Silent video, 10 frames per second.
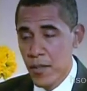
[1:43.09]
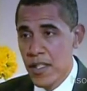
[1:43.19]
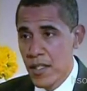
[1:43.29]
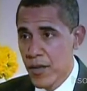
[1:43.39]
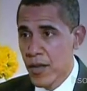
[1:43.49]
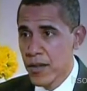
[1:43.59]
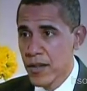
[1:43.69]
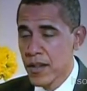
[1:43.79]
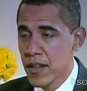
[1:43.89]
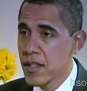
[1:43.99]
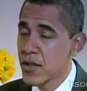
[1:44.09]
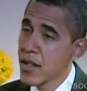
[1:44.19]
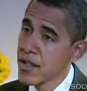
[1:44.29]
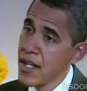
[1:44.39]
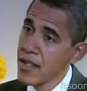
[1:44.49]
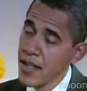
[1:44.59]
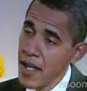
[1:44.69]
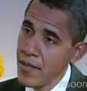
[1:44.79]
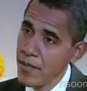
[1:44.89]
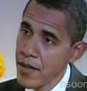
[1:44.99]
It's going to be difficult. It's going to
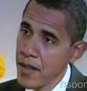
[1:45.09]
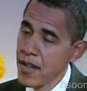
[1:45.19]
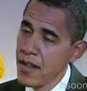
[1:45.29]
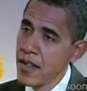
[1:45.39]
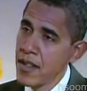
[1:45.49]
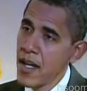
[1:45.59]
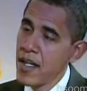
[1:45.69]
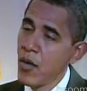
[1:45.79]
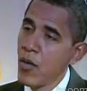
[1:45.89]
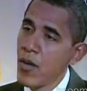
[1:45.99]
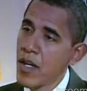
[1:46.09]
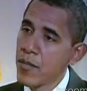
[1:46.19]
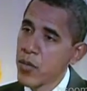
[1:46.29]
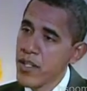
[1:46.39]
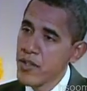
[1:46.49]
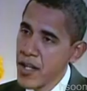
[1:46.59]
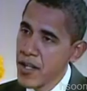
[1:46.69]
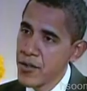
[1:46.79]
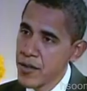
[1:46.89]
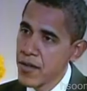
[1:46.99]
take time. I don't want to
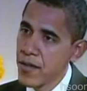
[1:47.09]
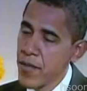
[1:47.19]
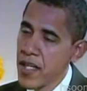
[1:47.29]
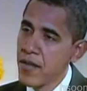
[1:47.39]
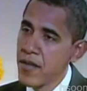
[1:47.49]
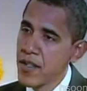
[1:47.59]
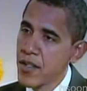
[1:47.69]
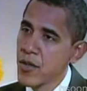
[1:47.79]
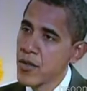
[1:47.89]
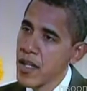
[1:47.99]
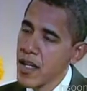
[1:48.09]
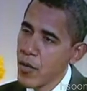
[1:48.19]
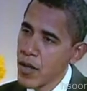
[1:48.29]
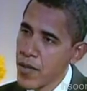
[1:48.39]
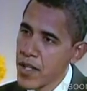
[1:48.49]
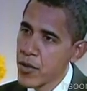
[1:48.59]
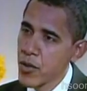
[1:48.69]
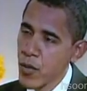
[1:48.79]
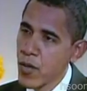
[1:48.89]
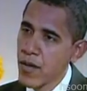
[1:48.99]
prejudge many of these issues, and I want to
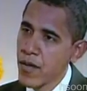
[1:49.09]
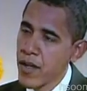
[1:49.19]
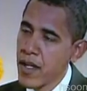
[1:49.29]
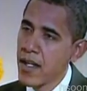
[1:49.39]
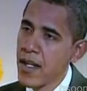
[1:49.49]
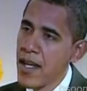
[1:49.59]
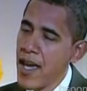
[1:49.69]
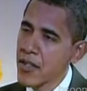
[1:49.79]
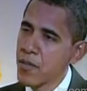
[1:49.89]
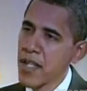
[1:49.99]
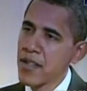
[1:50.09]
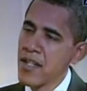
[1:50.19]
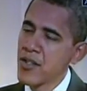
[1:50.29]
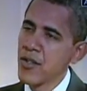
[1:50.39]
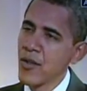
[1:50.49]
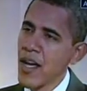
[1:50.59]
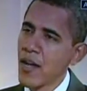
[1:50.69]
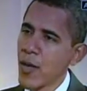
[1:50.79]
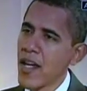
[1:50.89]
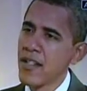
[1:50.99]
make sure that expectations
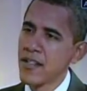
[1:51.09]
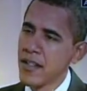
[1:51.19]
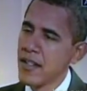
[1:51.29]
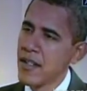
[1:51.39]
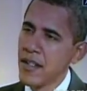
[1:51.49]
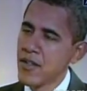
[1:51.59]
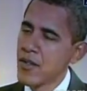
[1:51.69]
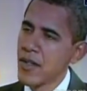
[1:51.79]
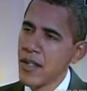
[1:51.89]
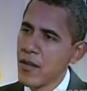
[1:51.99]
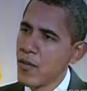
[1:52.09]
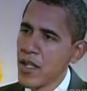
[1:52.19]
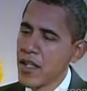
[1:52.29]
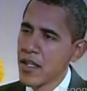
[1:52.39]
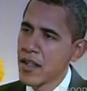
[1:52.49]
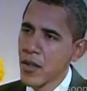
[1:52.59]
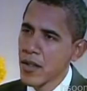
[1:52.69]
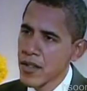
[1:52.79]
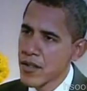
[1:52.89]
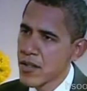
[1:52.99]
are not raised so that we
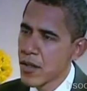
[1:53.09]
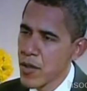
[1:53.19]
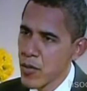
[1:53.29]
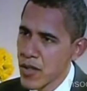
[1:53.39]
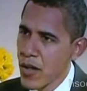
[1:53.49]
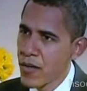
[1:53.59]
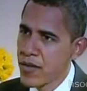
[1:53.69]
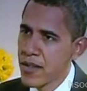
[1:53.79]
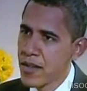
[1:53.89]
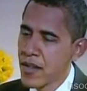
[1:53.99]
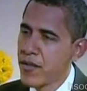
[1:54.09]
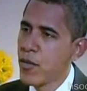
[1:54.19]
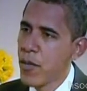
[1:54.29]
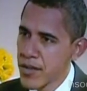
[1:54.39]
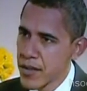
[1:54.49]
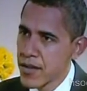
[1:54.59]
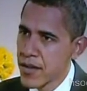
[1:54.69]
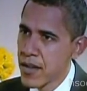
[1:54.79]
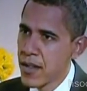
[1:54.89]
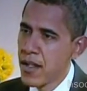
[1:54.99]
think that this is going to be resolved in a few
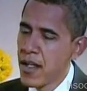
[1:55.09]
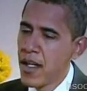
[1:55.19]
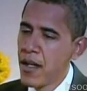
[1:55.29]
months.